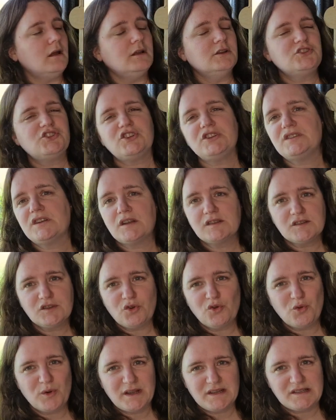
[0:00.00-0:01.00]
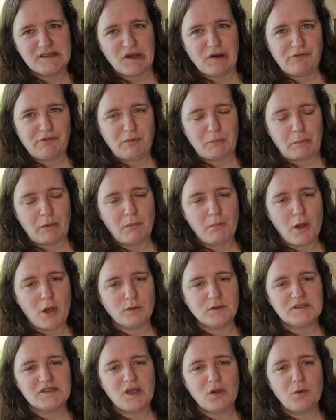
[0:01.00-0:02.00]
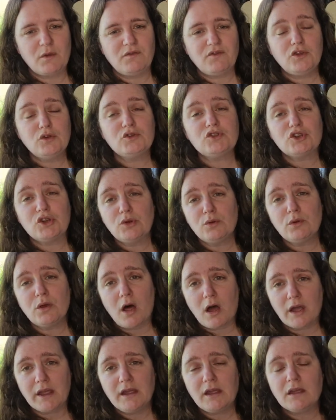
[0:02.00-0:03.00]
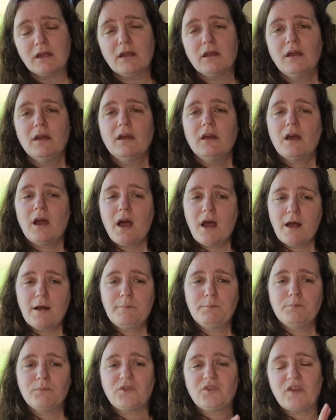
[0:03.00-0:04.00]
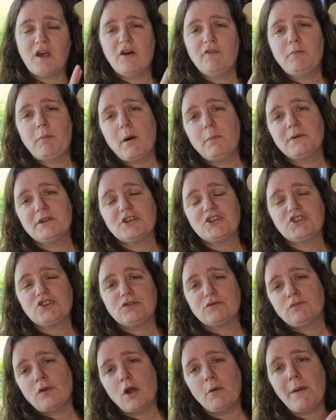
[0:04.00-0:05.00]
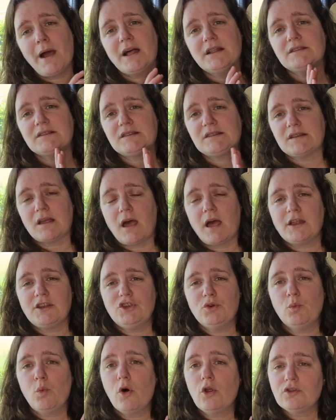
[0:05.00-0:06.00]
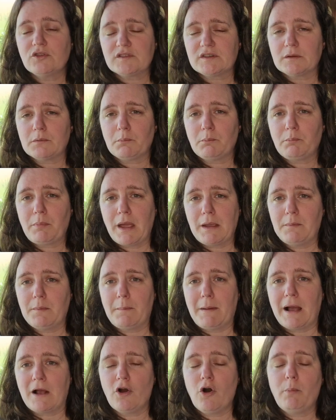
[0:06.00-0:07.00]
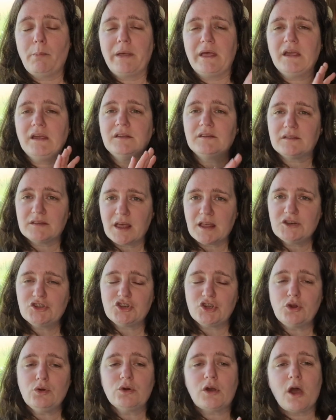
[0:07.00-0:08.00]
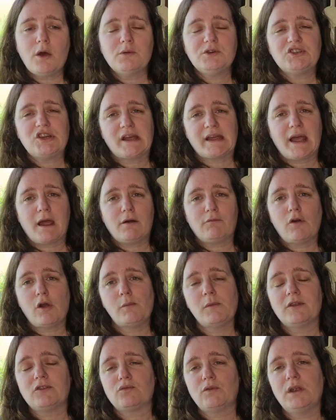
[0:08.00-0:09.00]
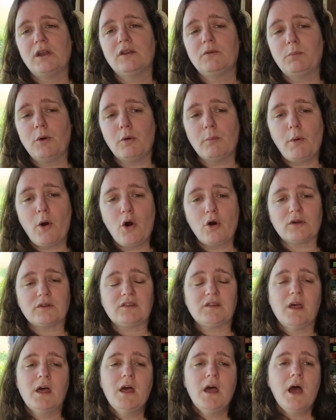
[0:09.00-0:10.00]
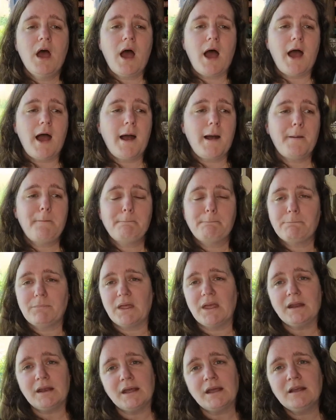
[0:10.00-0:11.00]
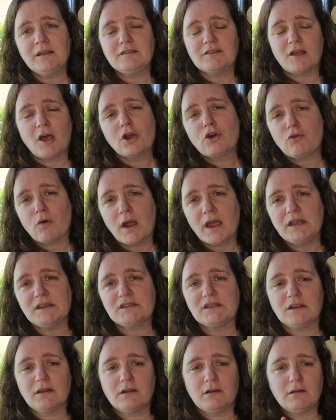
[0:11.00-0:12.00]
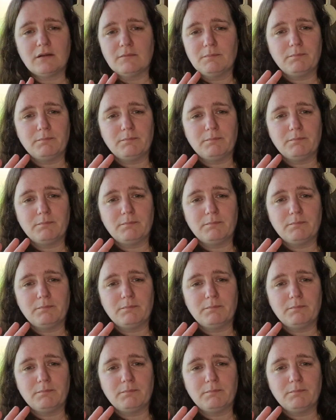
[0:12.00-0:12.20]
and she doesn't always self-promote. So if you do like um, self-published romance and you want paperback copies, then do go and check out Romance Readers Book Box. Um, it is a great